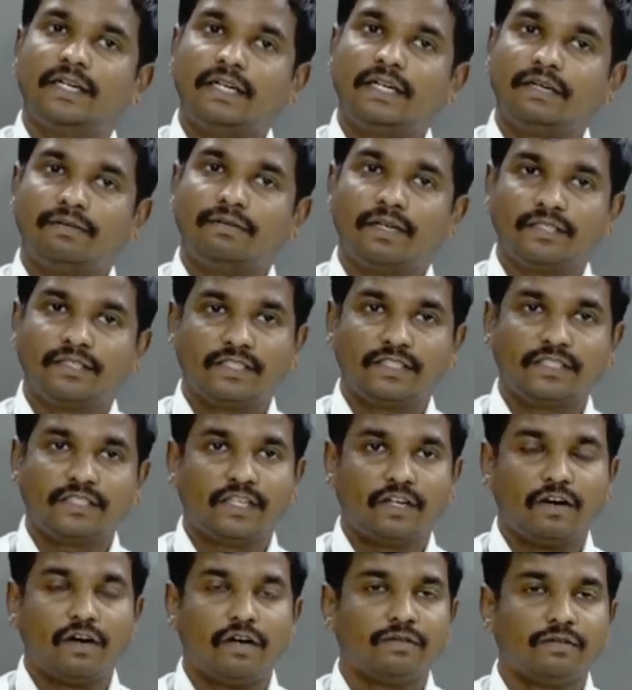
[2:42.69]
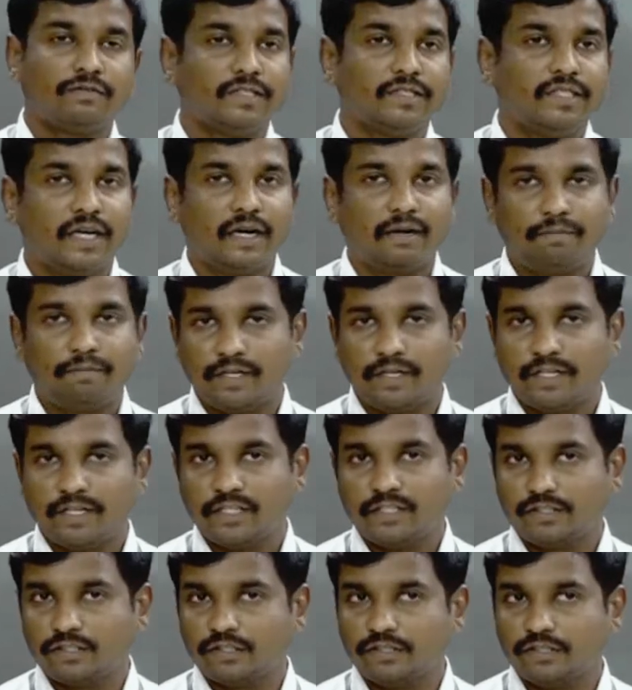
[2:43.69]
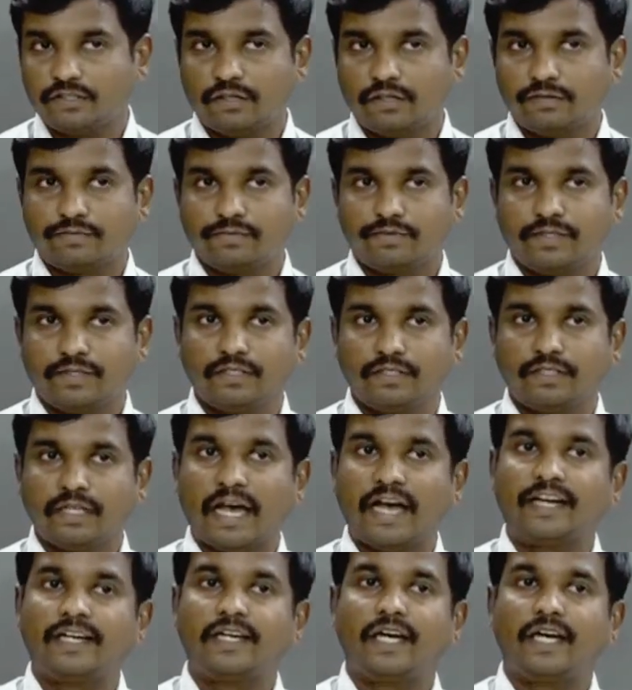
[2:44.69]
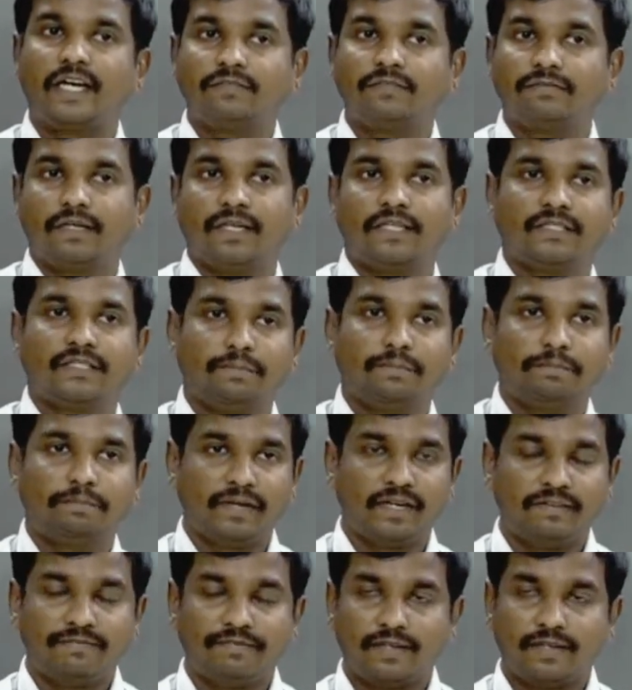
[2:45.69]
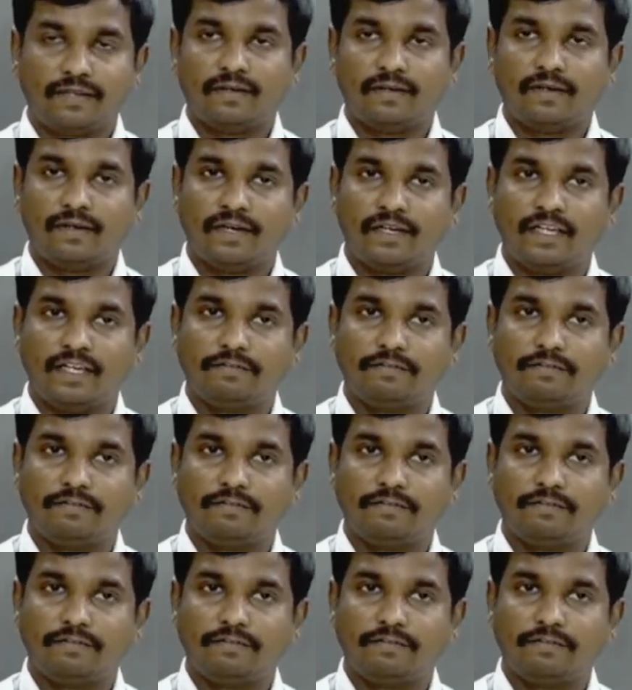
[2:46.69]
devices along with the application softwares and as well as the peripheral